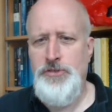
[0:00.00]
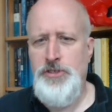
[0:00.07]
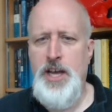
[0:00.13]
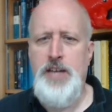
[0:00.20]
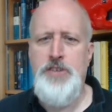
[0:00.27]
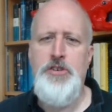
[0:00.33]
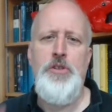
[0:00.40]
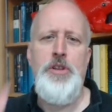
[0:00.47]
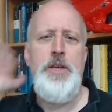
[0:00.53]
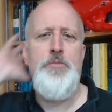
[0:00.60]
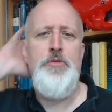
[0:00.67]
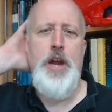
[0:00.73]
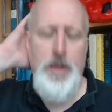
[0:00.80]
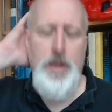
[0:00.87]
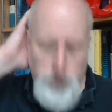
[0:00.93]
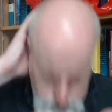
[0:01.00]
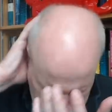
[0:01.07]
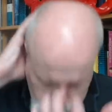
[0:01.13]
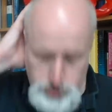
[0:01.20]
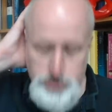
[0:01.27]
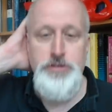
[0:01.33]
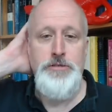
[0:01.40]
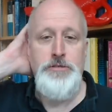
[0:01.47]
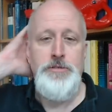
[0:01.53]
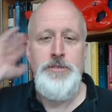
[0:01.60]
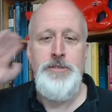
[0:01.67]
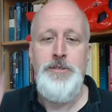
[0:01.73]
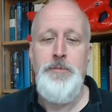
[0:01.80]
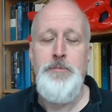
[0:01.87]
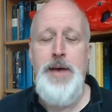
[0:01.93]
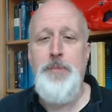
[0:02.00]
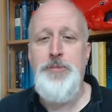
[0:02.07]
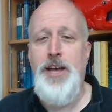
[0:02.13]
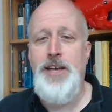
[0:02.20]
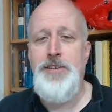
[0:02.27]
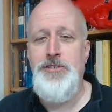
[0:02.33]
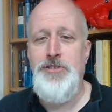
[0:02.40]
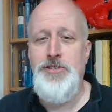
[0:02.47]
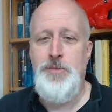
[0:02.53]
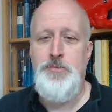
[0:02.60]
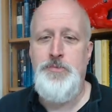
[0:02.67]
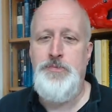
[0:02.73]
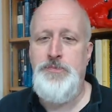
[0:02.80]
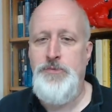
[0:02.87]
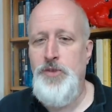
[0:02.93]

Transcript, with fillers: Nacho Libre whoosh, baptizes him